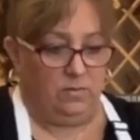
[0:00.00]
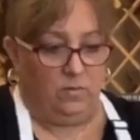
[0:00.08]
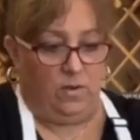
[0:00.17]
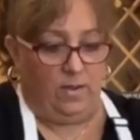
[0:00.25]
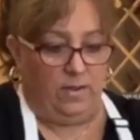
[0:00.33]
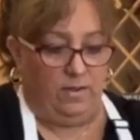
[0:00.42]

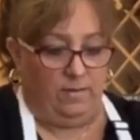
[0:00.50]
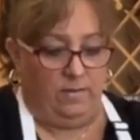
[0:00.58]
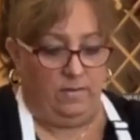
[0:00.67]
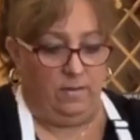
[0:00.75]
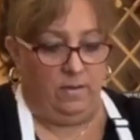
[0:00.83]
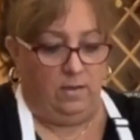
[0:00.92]
That's why
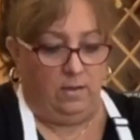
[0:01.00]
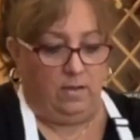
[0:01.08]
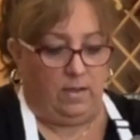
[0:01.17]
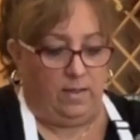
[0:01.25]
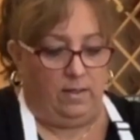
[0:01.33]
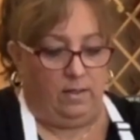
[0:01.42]

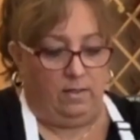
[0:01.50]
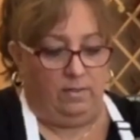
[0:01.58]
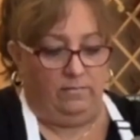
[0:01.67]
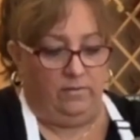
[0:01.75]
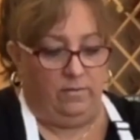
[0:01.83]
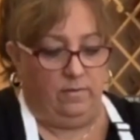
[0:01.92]
I
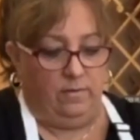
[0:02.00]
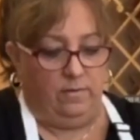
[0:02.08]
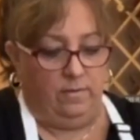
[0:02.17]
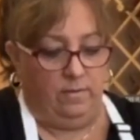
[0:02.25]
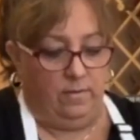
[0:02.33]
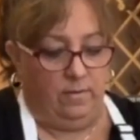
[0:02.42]
love,
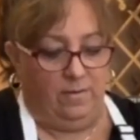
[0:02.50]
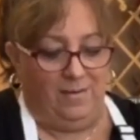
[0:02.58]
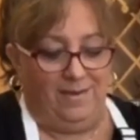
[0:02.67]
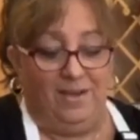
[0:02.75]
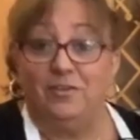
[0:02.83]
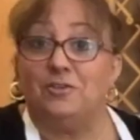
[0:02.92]

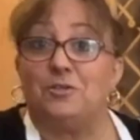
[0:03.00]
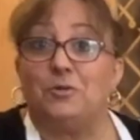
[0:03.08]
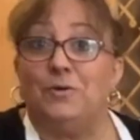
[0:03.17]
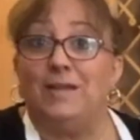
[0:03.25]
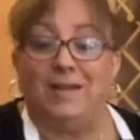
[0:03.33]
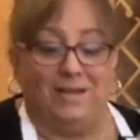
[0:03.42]
hear the
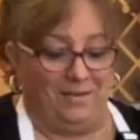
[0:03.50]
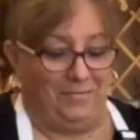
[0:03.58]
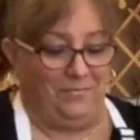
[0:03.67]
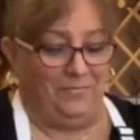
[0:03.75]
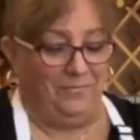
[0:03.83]
squeak?